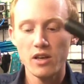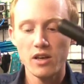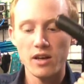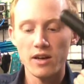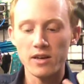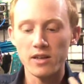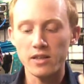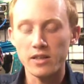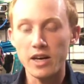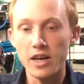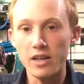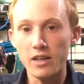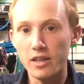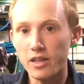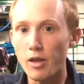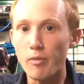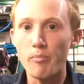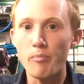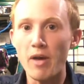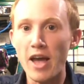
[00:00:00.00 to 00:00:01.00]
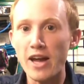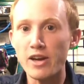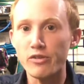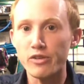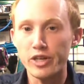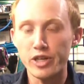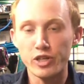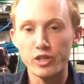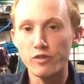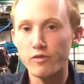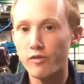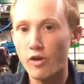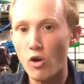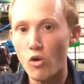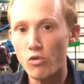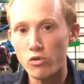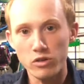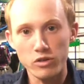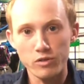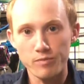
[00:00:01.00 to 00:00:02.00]
kind of like that battery in your
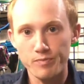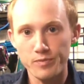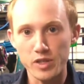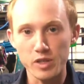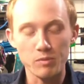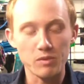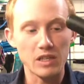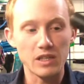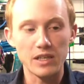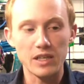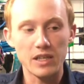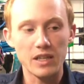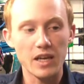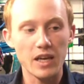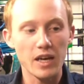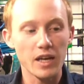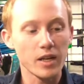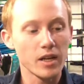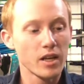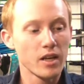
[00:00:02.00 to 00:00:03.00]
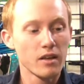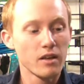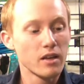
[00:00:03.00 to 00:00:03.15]
phone or something like that.